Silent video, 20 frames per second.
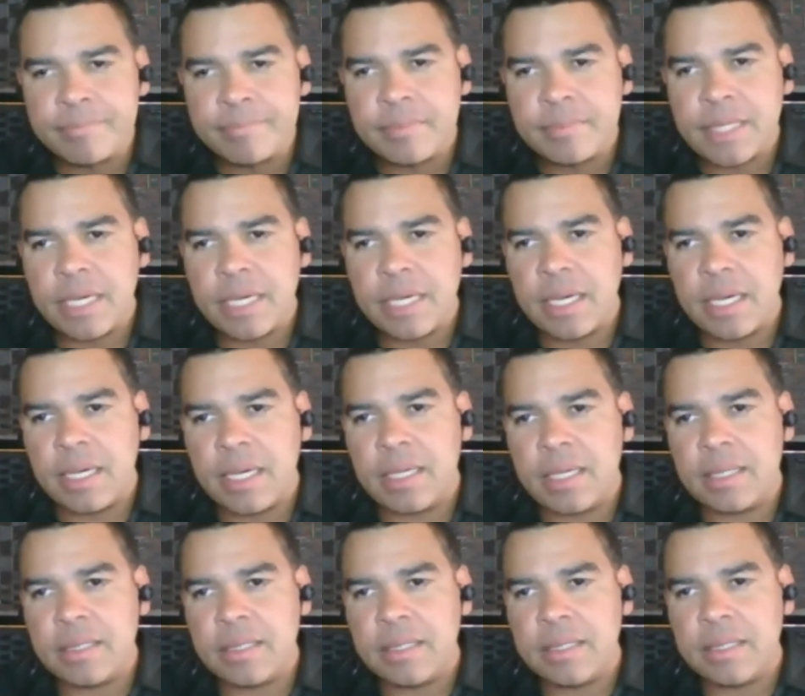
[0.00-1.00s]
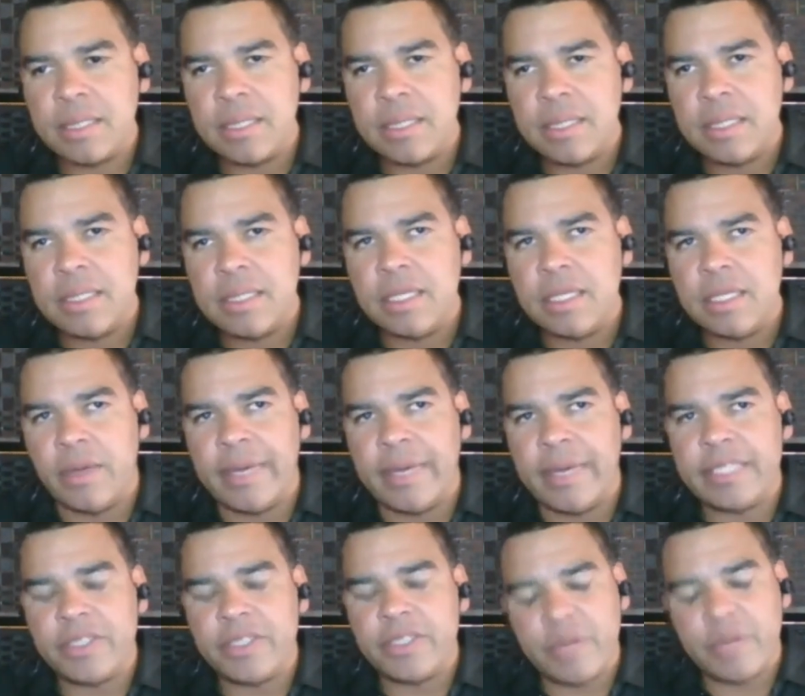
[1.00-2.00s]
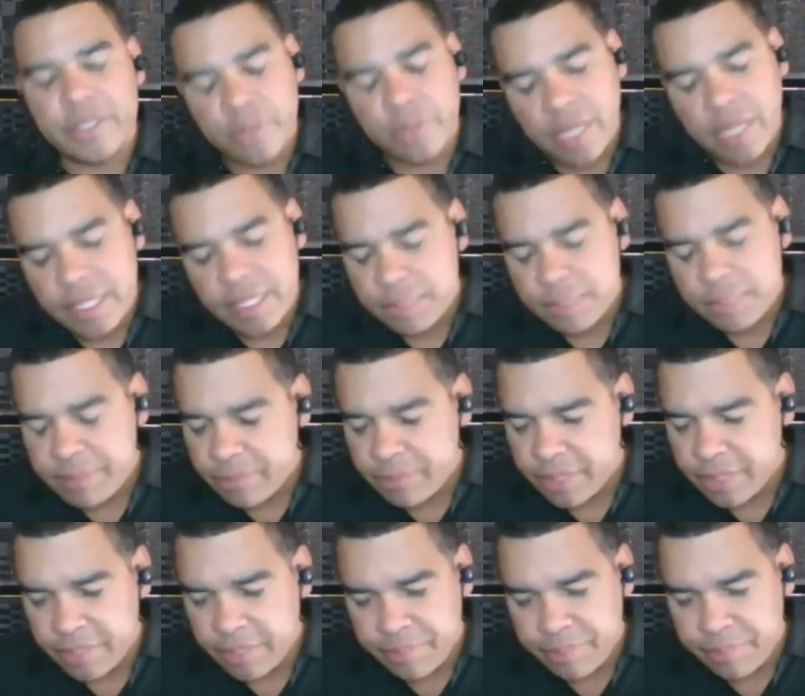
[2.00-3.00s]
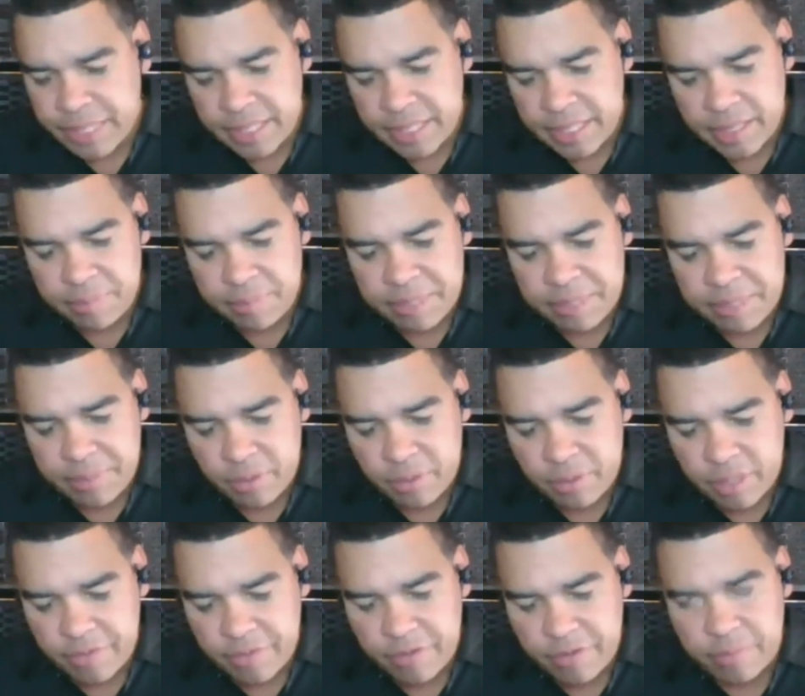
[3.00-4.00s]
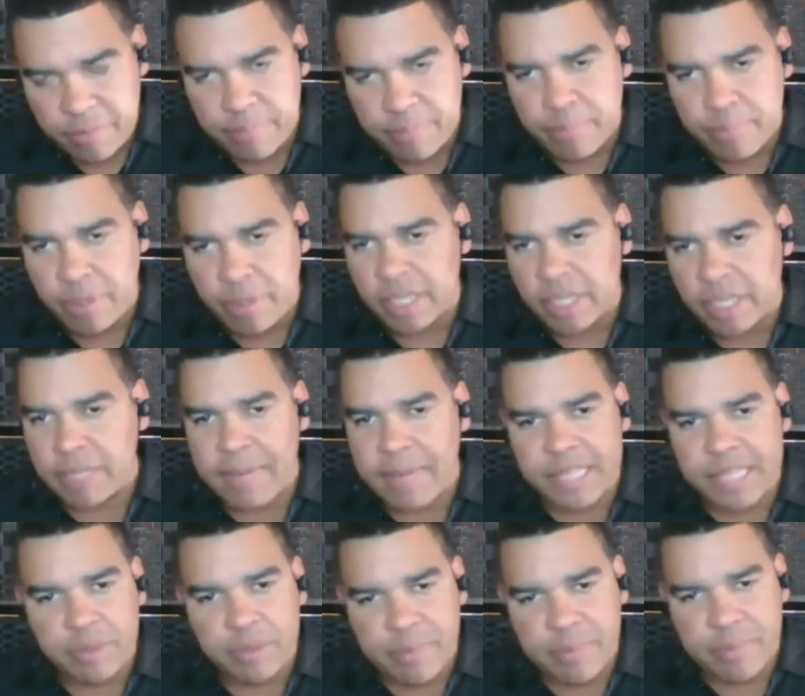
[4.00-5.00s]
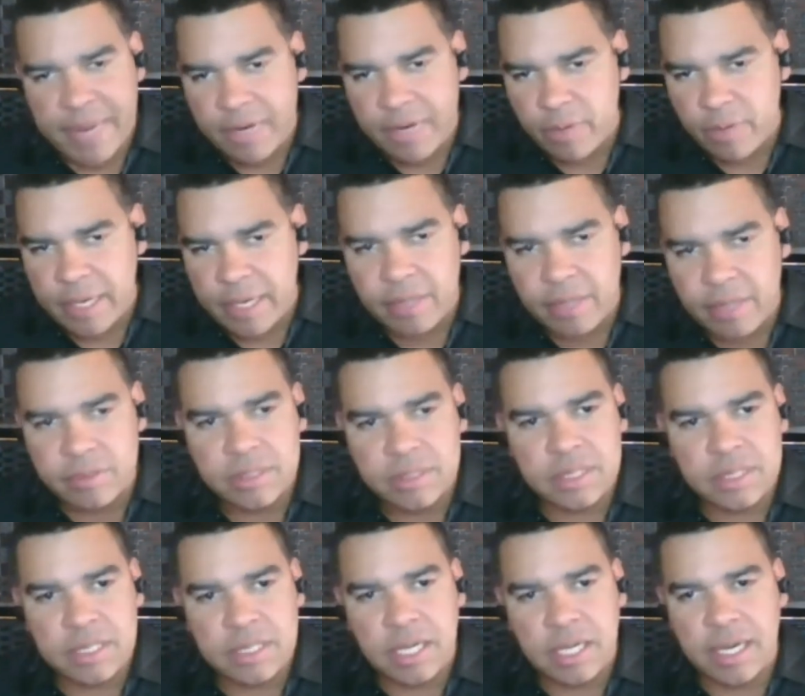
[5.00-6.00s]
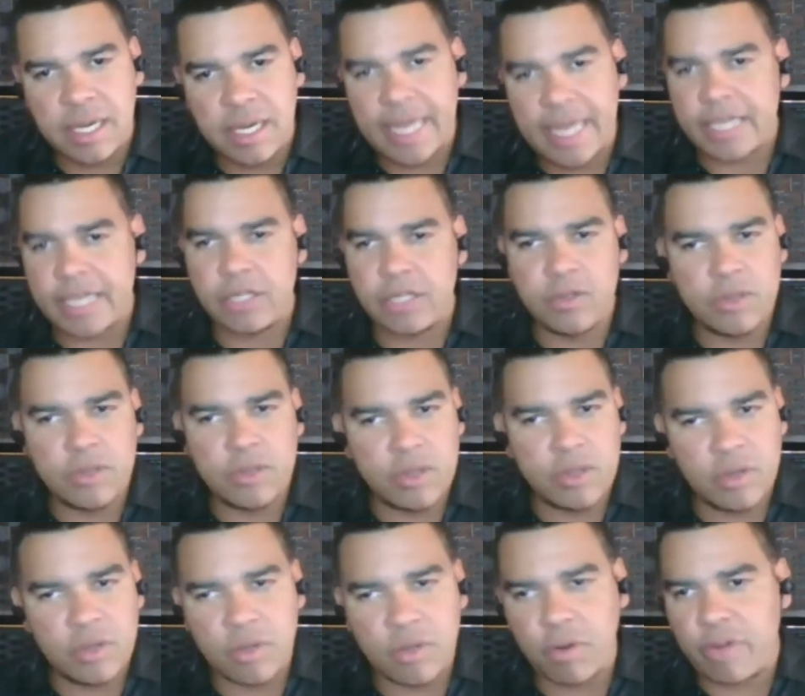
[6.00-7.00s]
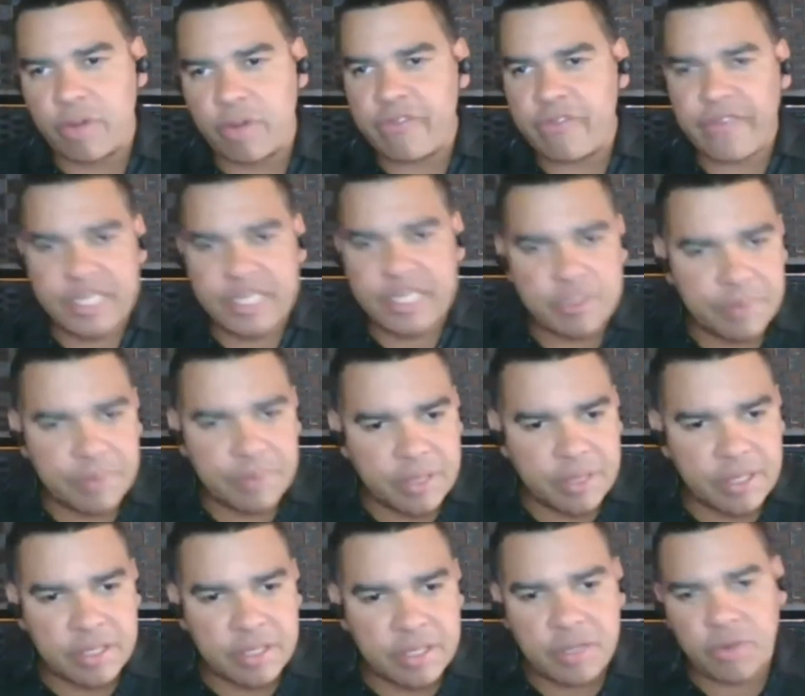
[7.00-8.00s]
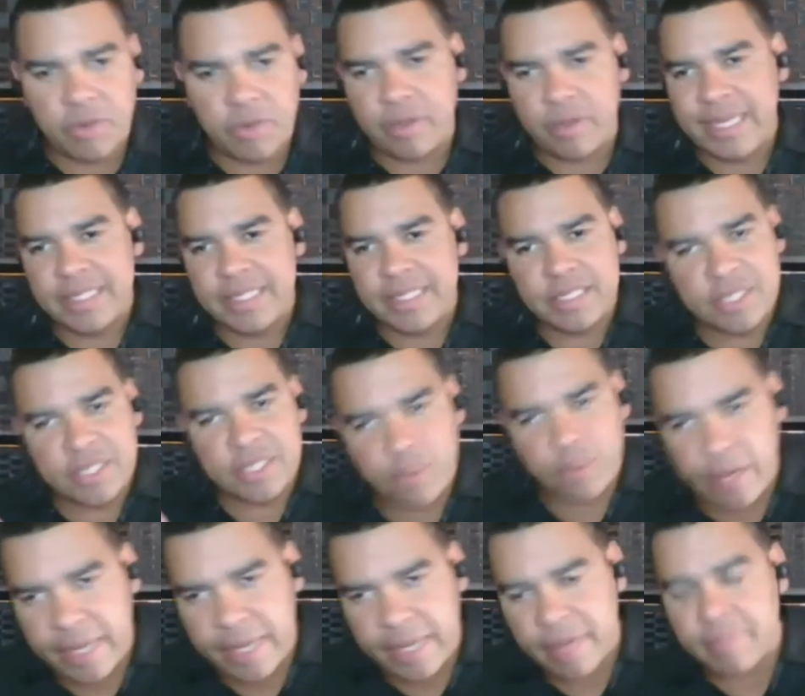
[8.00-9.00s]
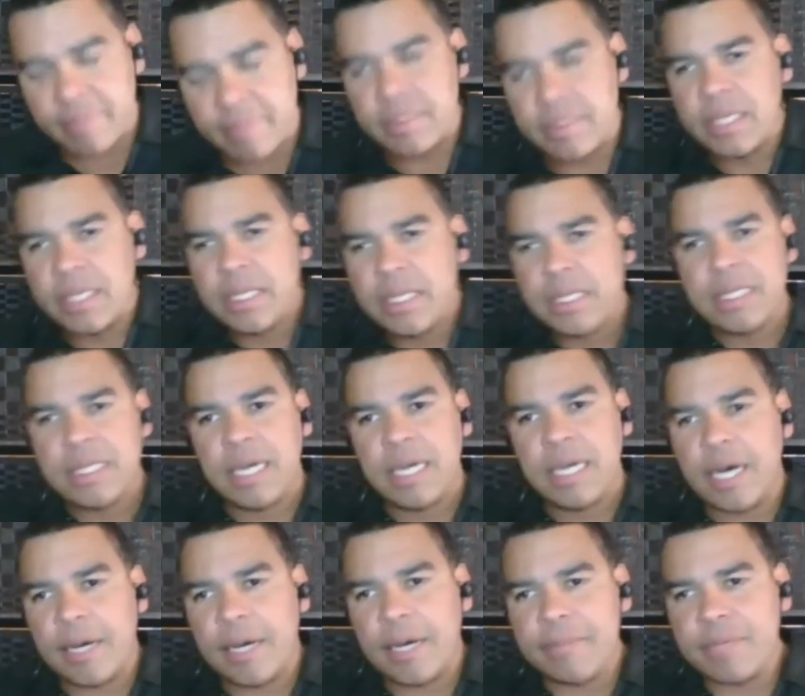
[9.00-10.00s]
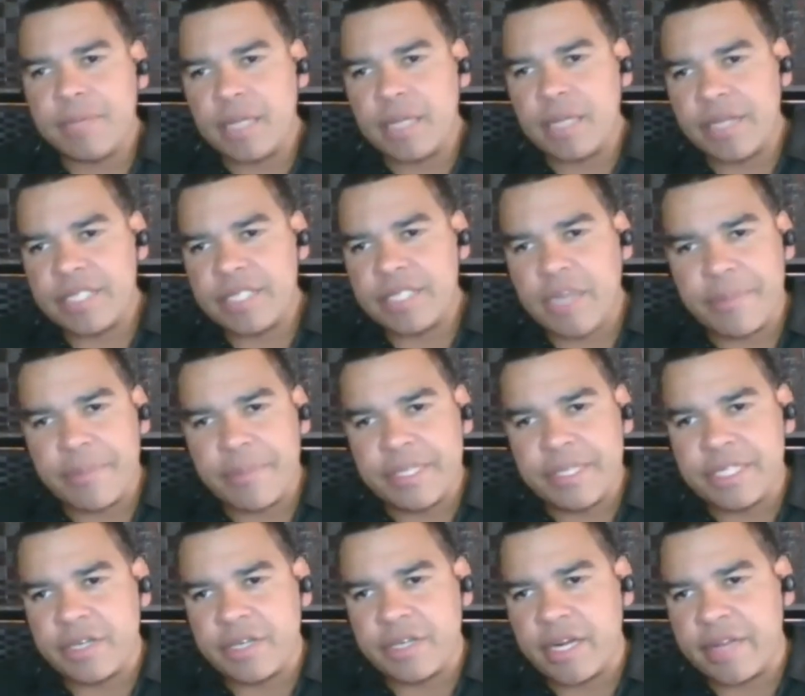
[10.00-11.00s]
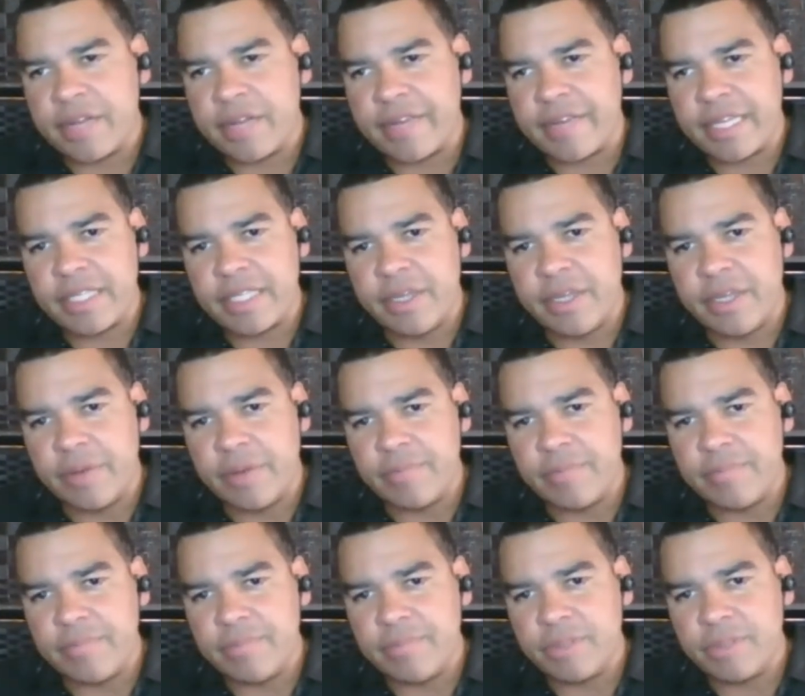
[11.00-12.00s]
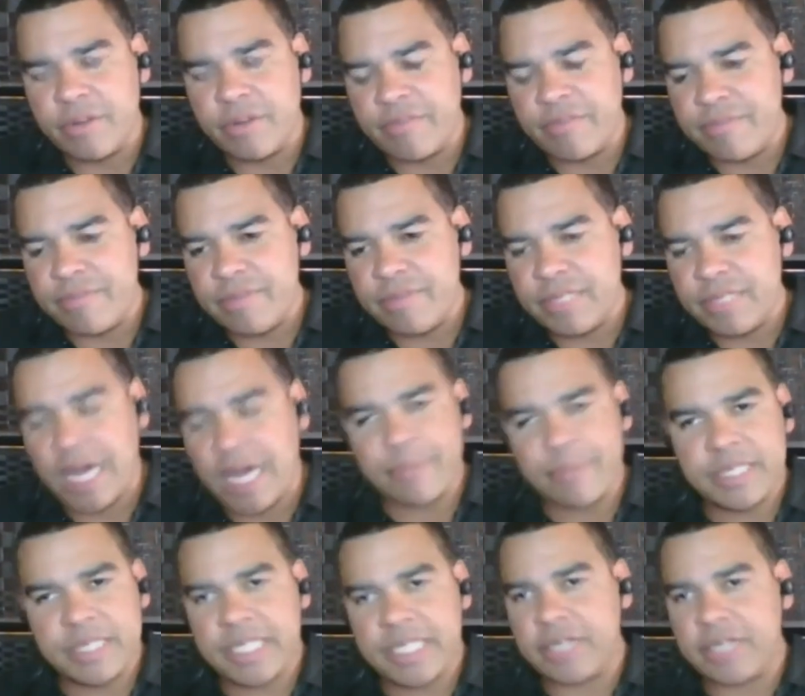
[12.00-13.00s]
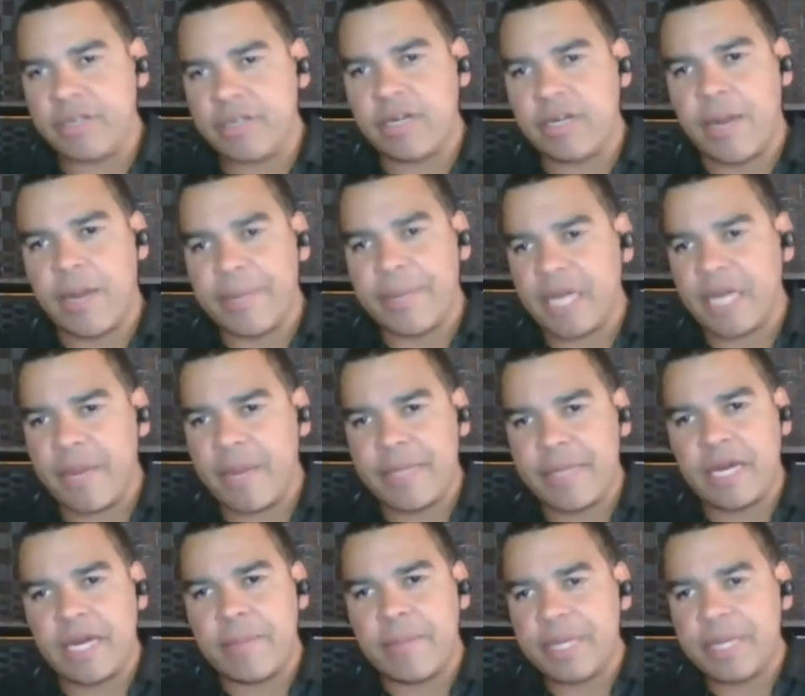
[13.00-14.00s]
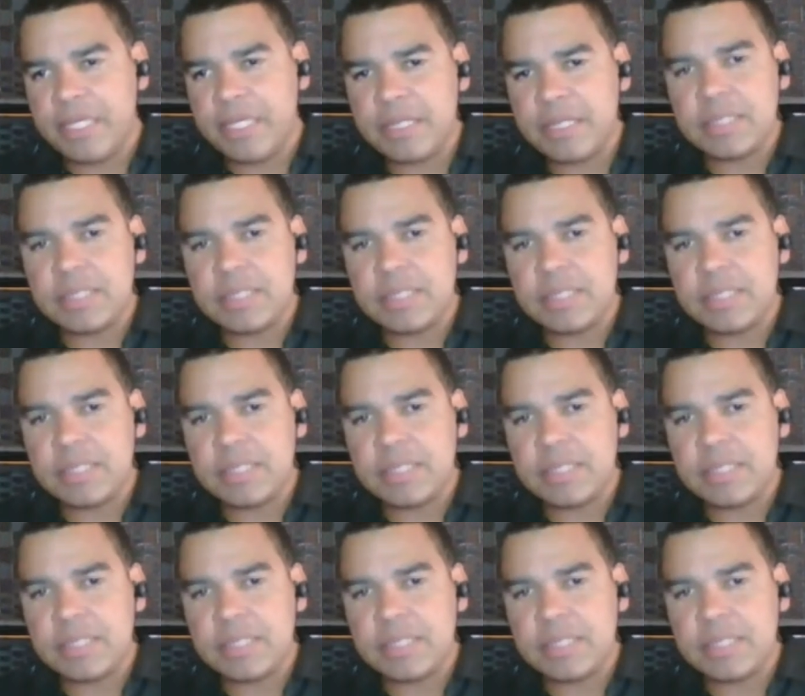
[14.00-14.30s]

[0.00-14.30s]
Uh, you know, and so so a lot of these people end up being people who come from product management backgrounds uh, at Google or Facebook or Instagram. Um, a lot of these companies are kind of like you know sort of top tier up and coming companies.